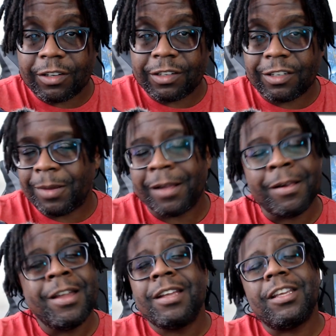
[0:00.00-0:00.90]
the suspect
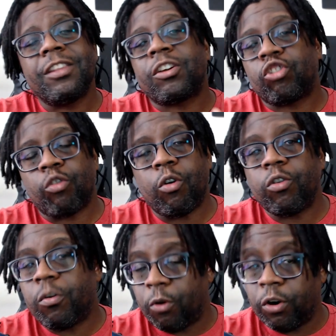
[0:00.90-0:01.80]
to either control
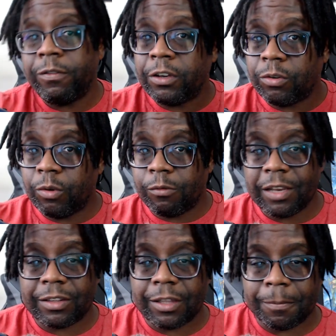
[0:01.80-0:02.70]
them or even to
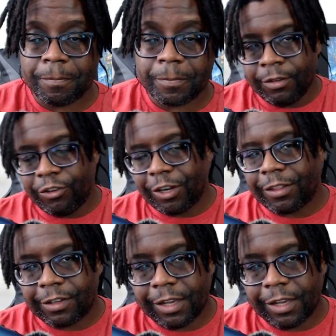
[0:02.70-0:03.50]
arrest them. Check out this